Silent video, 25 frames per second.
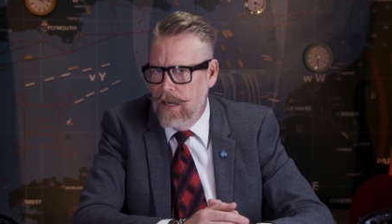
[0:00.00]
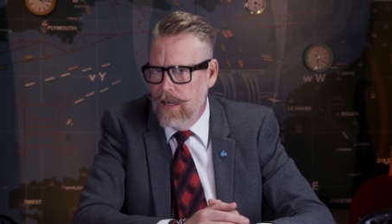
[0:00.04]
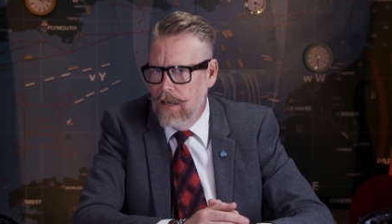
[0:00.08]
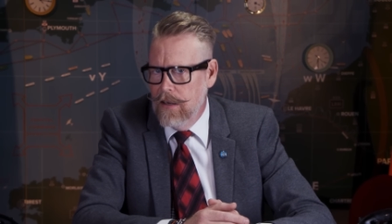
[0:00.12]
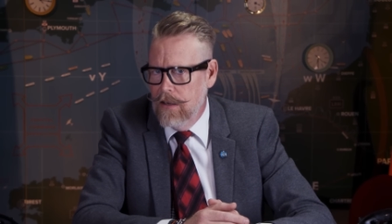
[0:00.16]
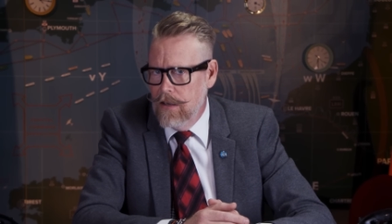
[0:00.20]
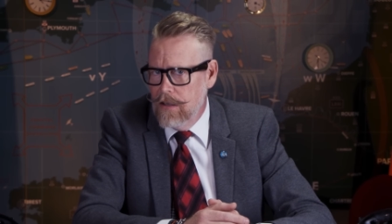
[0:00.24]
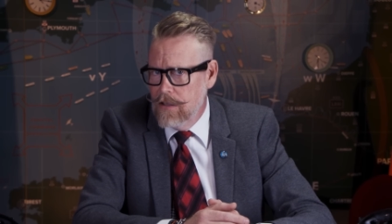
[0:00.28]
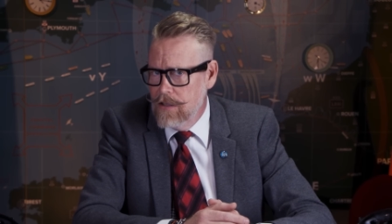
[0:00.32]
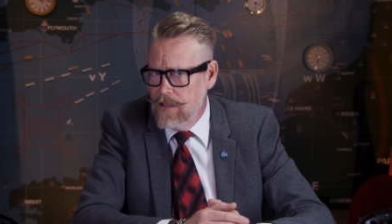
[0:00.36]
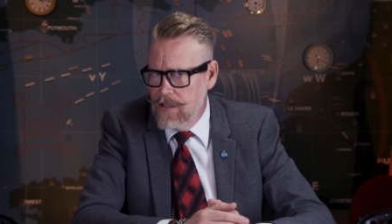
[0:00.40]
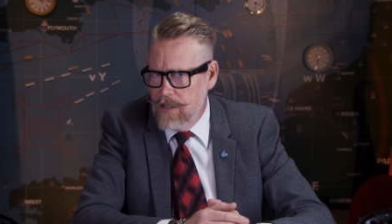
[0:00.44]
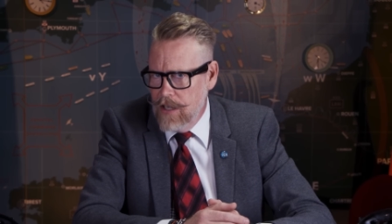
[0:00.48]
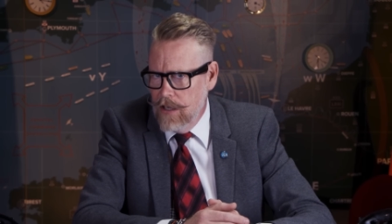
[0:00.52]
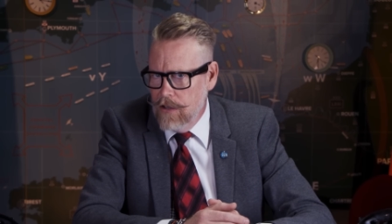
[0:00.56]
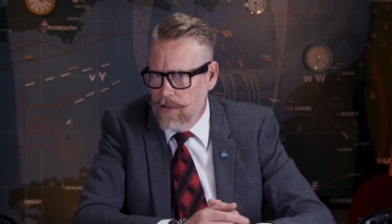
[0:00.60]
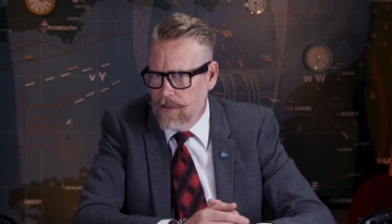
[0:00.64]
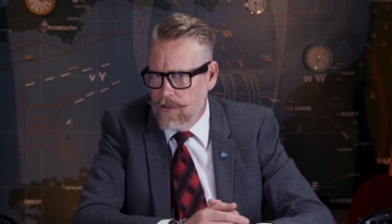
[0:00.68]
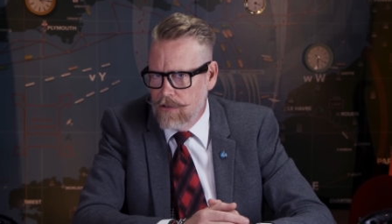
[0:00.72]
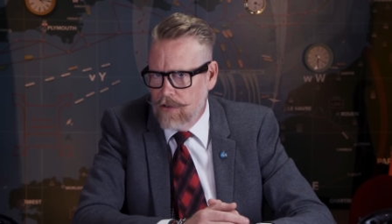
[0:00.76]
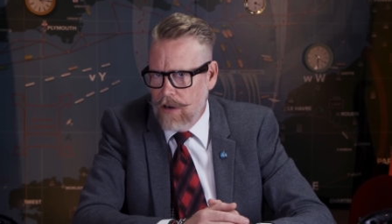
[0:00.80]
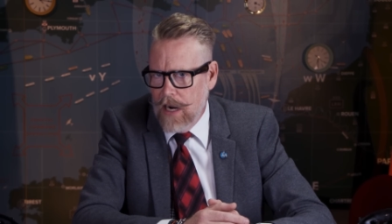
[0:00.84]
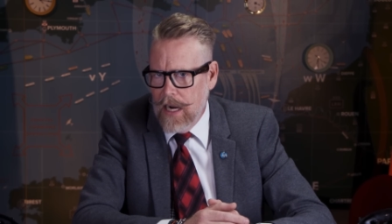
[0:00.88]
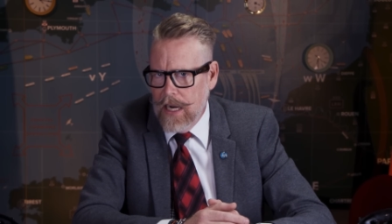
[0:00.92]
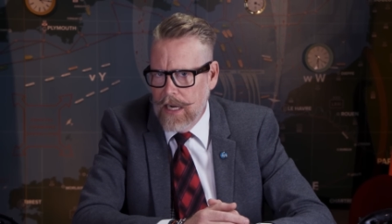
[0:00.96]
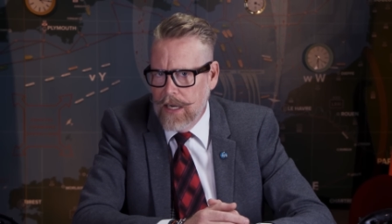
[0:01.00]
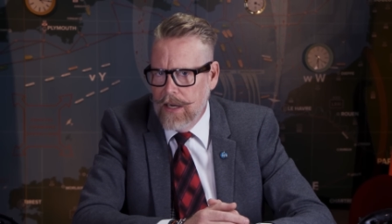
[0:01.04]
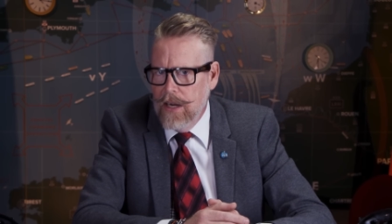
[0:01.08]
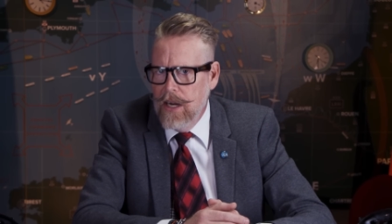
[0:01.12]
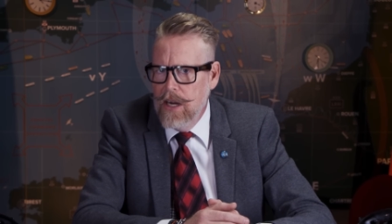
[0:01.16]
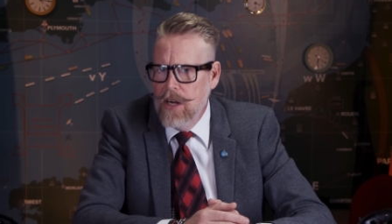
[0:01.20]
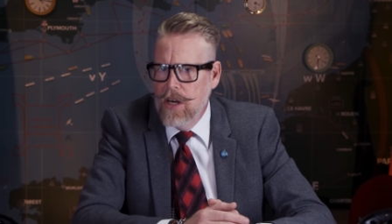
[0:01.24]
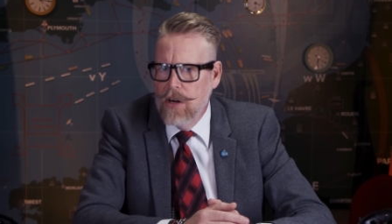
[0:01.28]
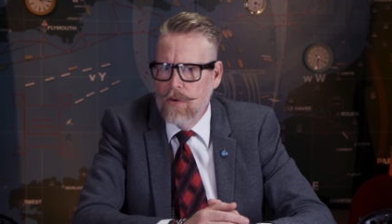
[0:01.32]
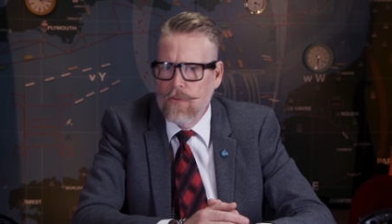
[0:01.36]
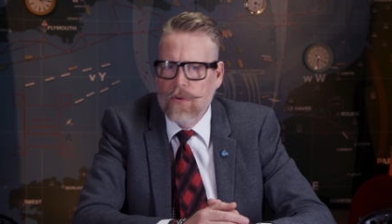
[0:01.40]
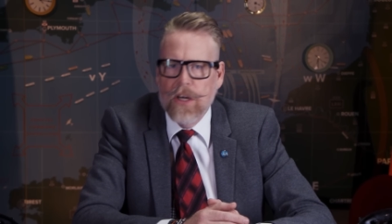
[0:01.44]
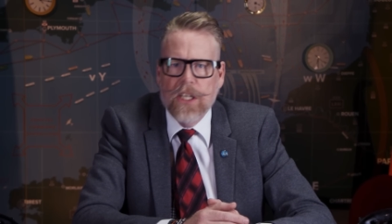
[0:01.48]
and are still trying,
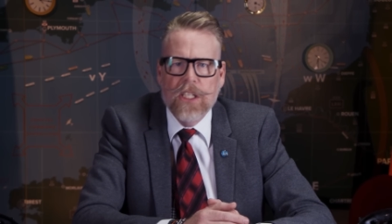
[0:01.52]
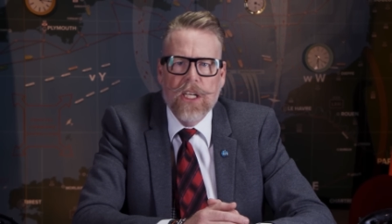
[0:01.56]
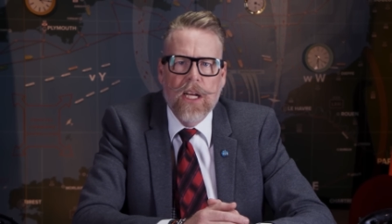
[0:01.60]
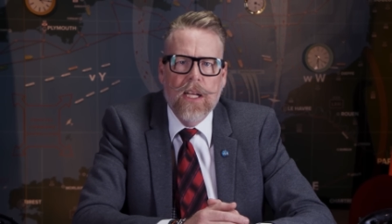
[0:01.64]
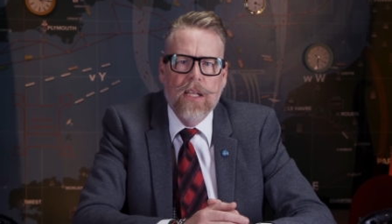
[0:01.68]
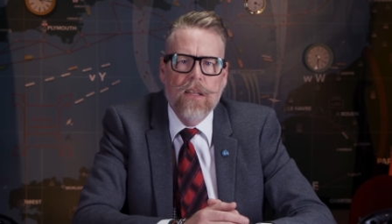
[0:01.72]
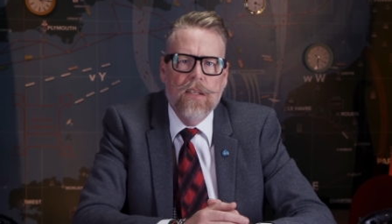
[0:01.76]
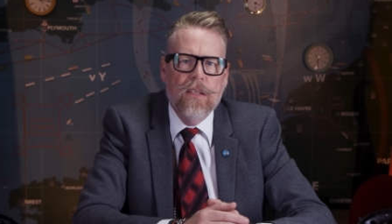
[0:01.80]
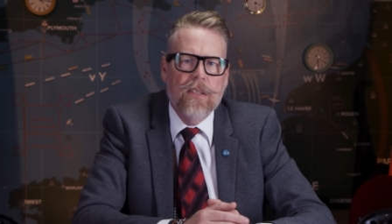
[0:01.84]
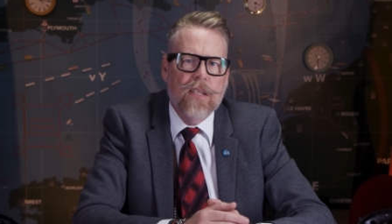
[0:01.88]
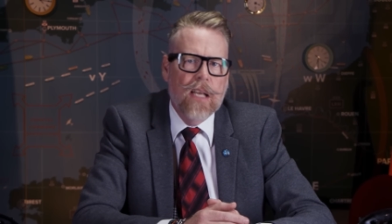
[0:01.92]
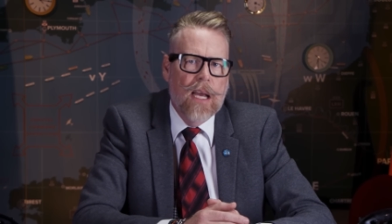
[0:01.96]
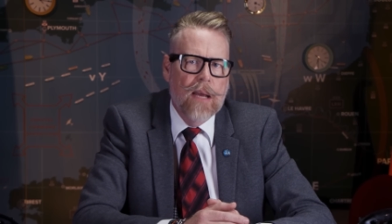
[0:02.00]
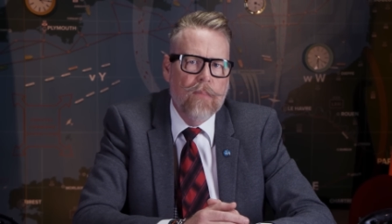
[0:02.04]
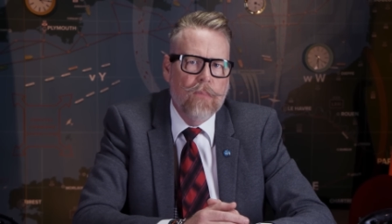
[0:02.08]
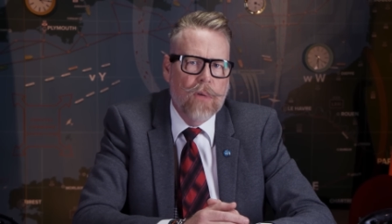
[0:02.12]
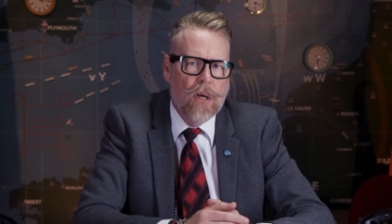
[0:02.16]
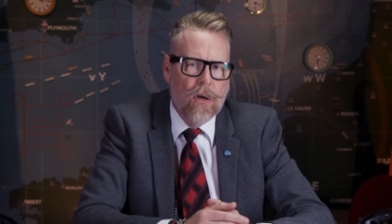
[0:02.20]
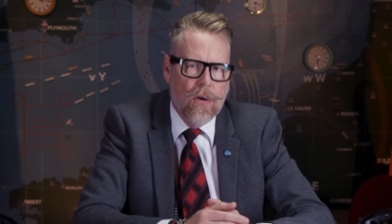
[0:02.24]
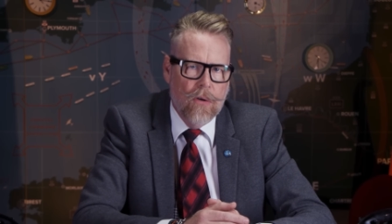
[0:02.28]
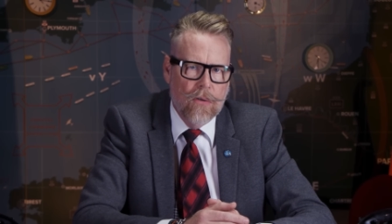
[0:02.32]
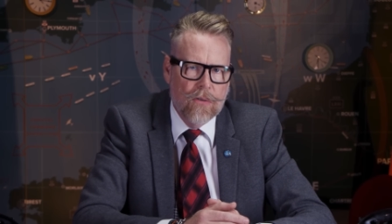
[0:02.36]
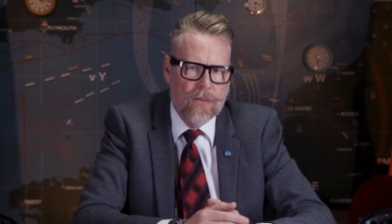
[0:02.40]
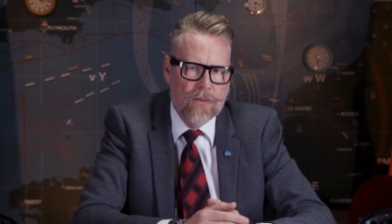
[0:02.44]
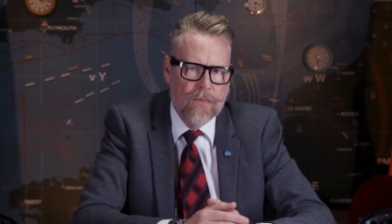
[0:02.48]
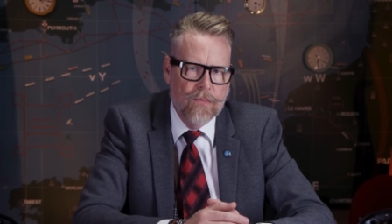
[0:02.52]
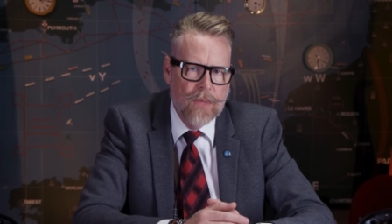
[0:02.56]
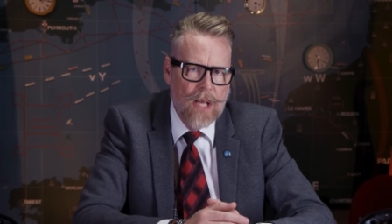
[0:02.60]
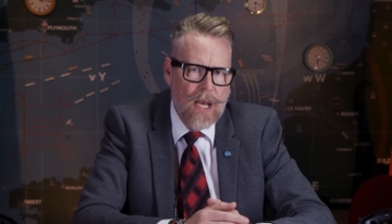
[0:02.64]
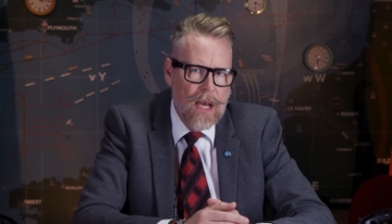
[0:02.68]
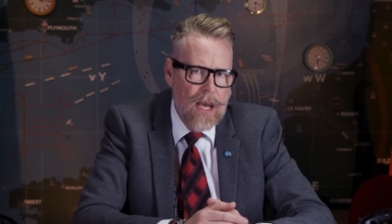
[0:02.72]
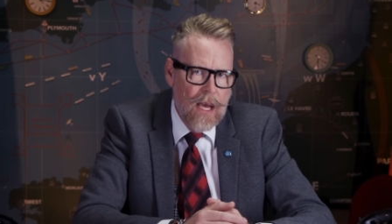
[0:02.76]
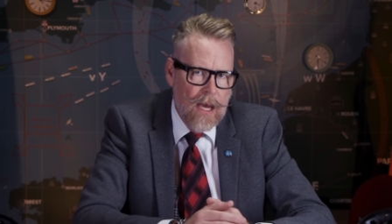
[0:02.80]
reaching the same goals.